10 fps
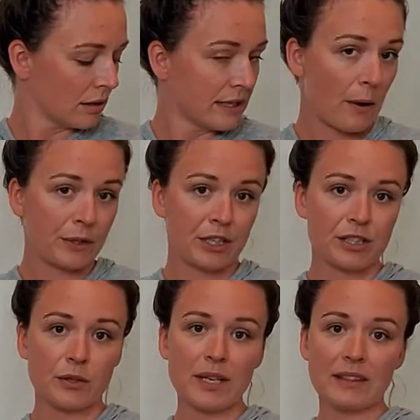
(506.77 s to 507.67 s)
Now when you're
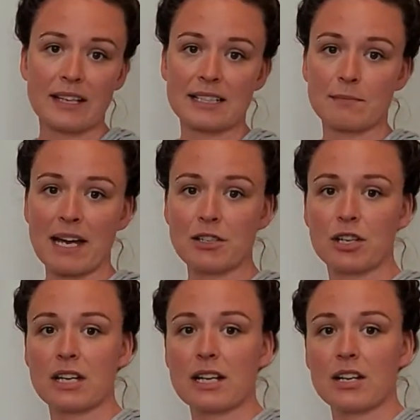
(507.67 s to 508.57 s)
doing these, make sure
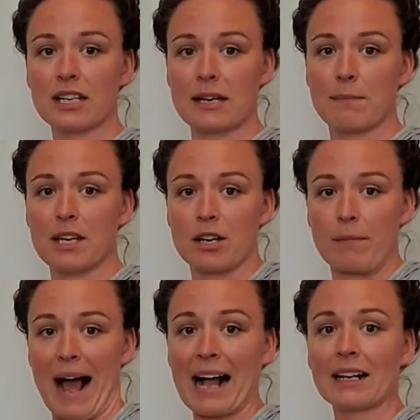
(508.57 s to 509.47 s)
that you're keeping your
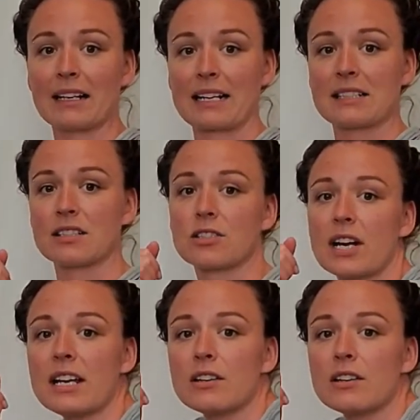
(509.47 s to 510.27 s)
back nice and straight.